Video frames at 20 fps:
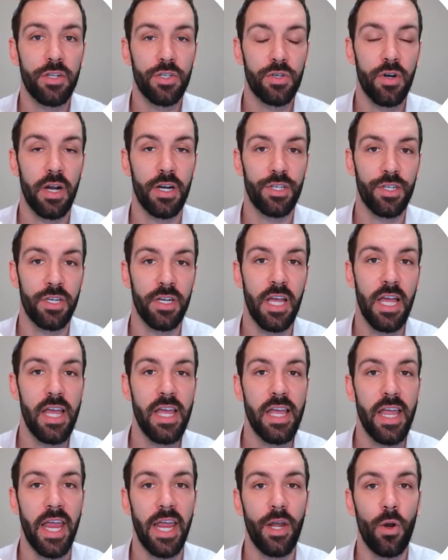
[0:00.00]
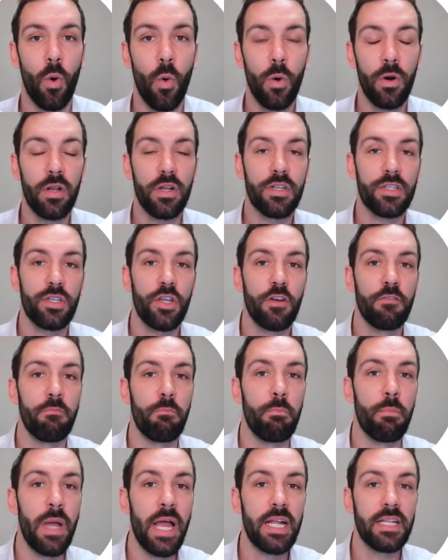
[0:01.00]
structured in order to
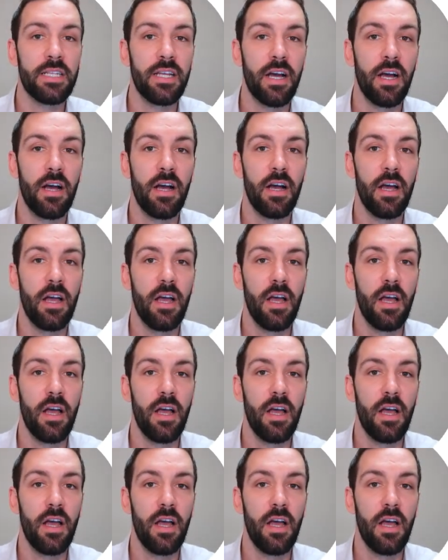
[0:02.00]
serve better